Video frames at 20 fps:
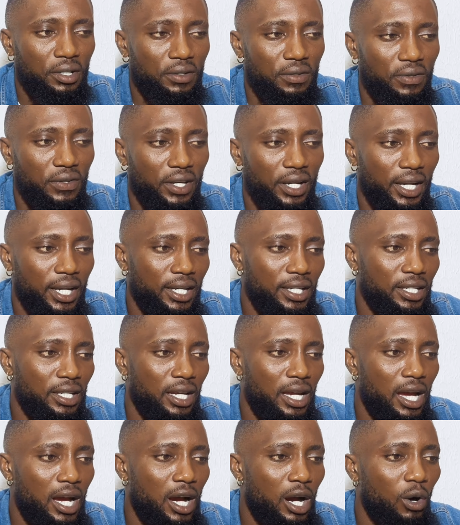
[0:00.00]
Then
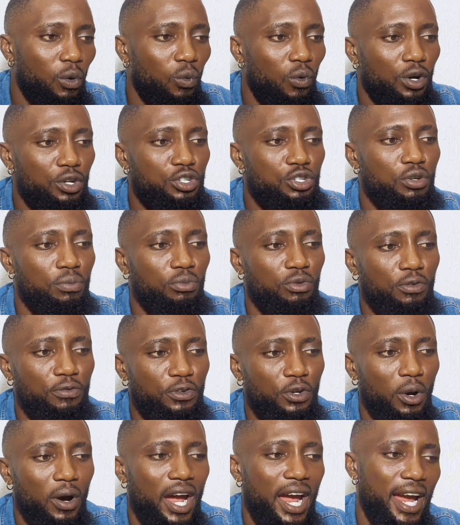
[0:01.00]
once you move
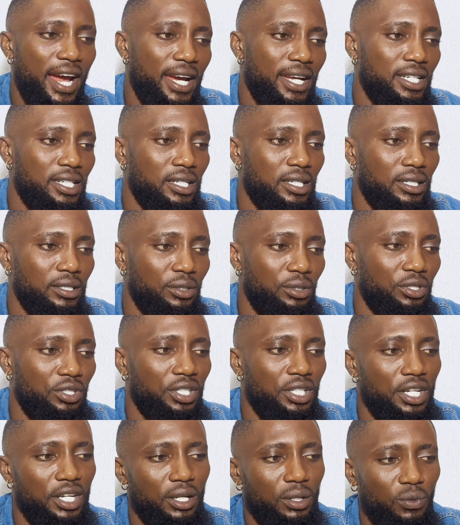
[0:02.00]
your head, you
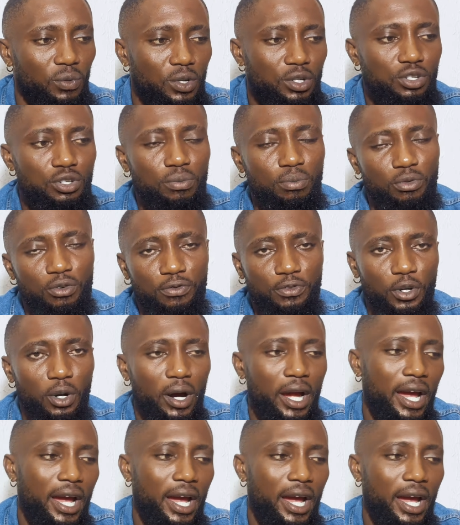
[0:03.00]
see, once you move your